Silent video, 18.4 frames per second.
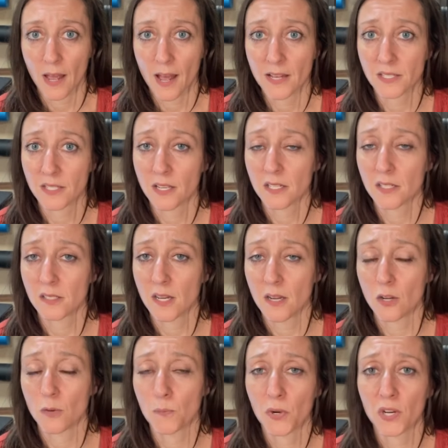As I
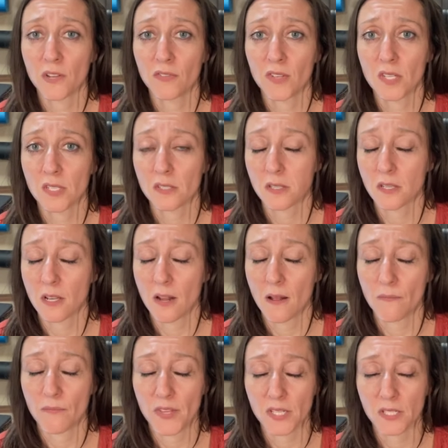stated previously
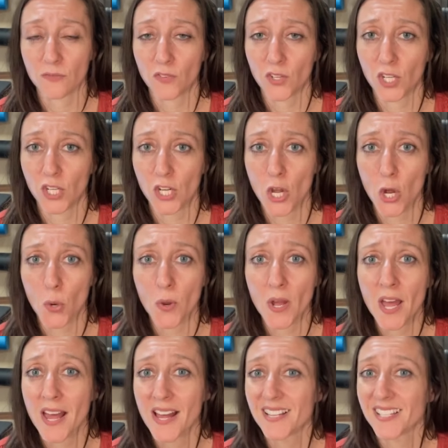in this video,
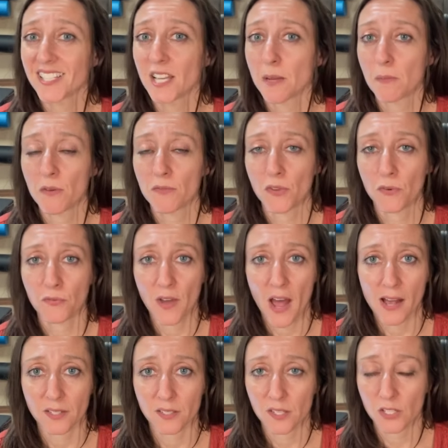some of the
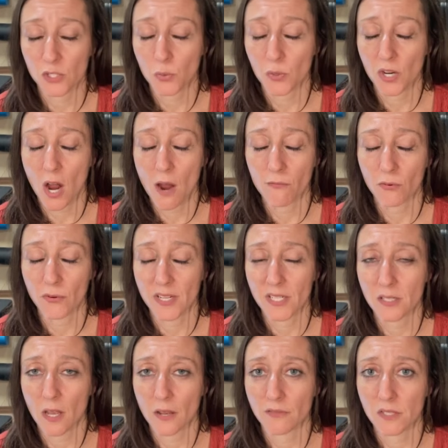fastest
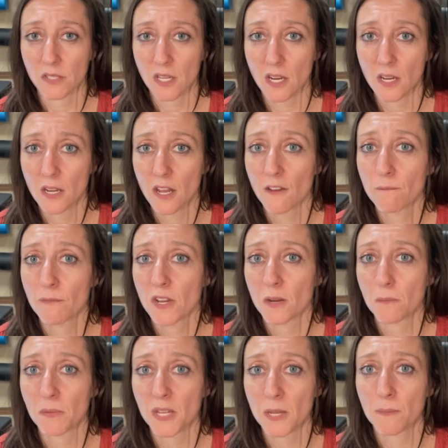recoveries I've seen have been
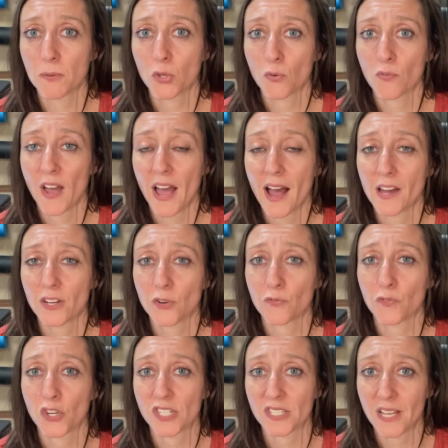in people who've had it
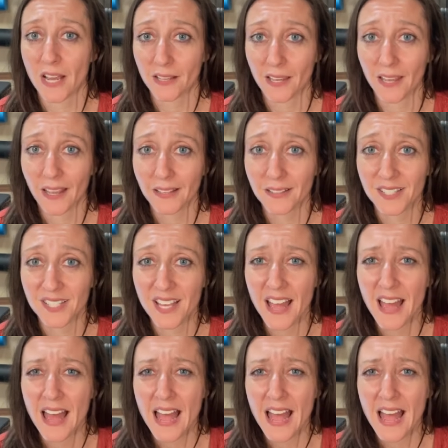for decades.